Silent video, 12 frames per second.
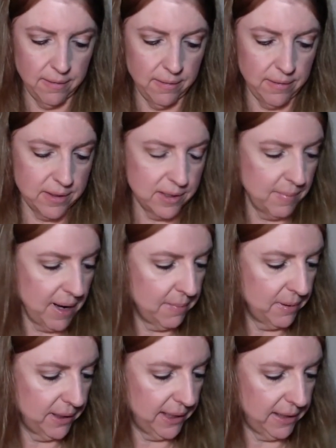this
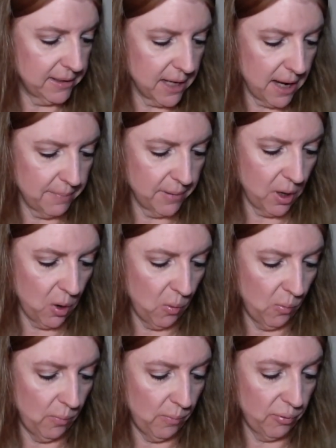Maybelline top
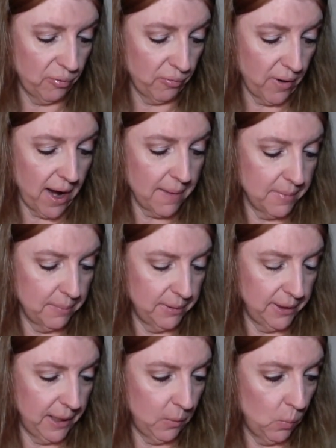coat
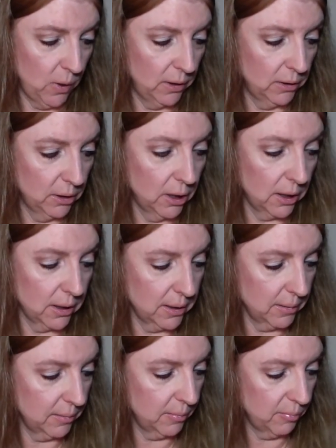probably will look
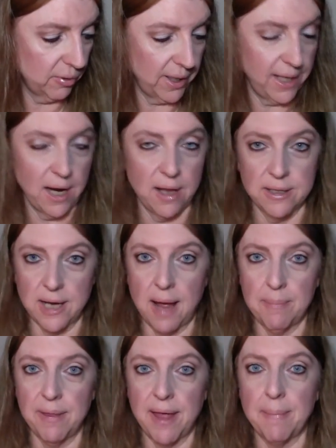pretty on
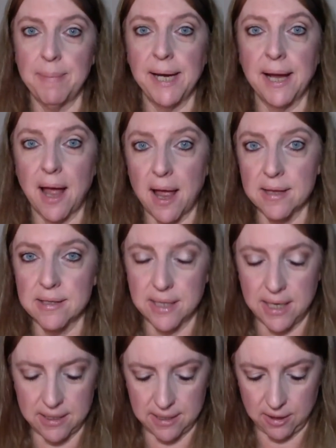top of that because
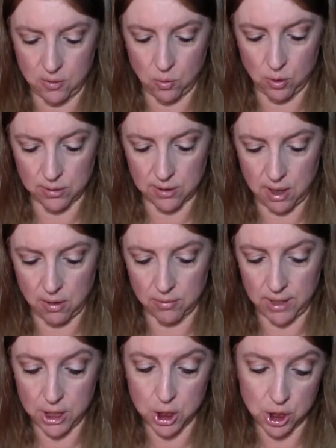it's a cool tone.
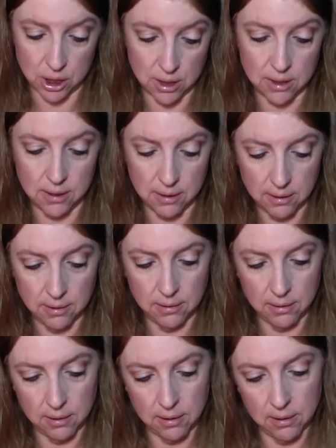It should
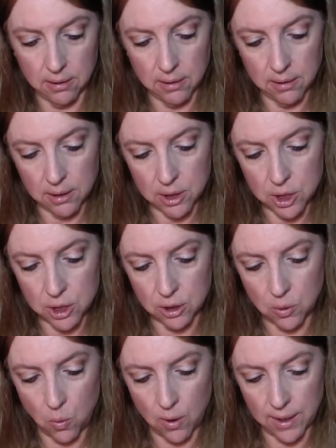
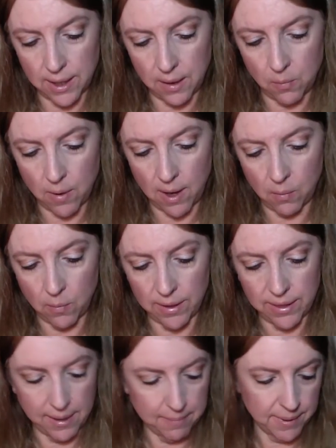coordinate well
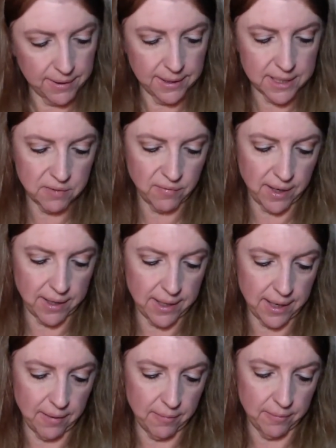with it, but let's find
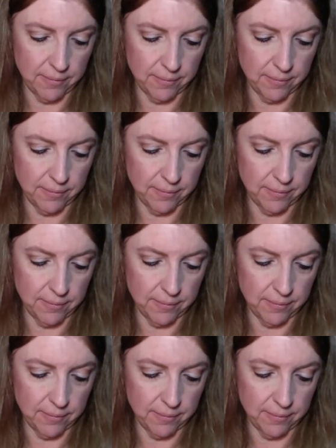out.